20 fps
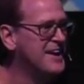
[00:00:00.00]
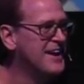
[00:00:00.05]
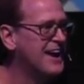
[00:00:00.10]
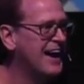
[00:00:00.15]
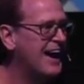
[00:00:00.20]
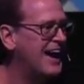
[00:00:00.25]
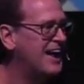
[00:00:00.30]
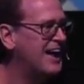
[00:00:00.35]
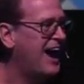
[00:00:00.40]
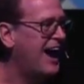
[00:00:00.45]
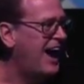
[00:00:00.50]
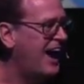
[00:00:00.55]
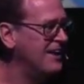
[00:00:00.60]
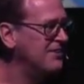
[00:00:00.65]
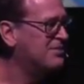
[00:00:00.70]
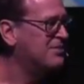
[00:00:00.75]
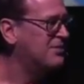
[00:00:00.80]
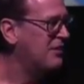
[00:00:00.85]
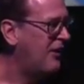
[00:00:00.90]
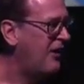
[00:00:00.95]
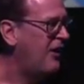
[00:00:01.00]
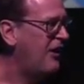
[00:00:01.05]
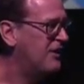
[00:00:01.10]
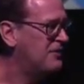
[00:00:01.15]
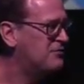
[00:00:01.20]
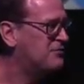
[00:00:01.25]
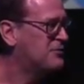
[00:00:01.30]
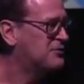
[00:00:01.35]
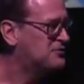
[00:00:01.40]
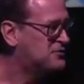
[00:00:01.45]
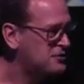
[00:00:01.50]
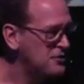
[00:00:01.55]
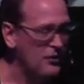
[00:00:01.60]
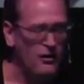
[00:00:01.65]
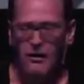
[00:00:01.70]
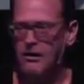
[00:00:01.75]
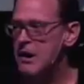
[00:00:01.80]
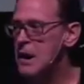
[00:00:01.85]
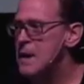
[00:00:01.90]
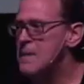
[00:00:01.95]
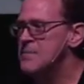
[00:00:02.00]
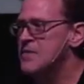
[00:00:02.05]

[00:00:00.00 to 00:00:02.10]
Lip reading: And I thought for sure